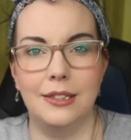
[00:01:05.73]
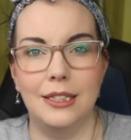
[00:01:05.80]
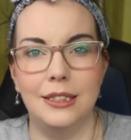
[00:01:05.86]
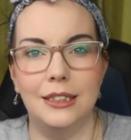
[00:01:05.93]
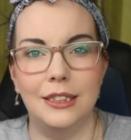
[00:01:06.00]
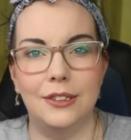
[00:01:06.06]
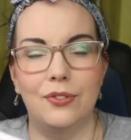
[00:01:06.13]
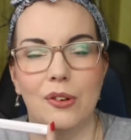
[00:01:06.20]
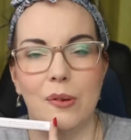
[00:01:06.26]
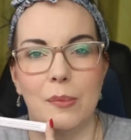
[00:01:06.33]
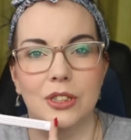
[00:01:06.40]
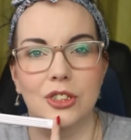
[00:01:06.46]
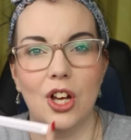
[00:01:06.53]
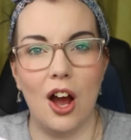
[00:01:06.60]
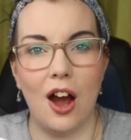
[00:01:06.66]
This is
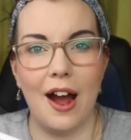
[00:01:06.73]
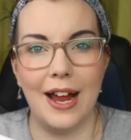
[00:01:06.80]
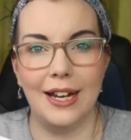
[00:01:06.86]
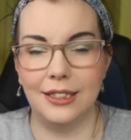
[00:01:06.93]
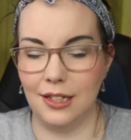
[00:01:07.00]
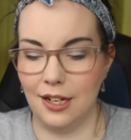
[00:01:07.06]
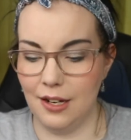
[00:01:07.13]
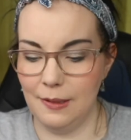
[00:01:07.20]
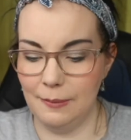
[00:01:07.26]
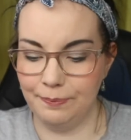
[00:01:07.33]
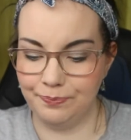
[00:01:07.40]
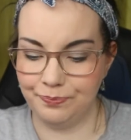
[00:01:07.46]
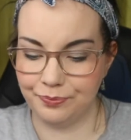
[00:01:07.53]
from Tiger.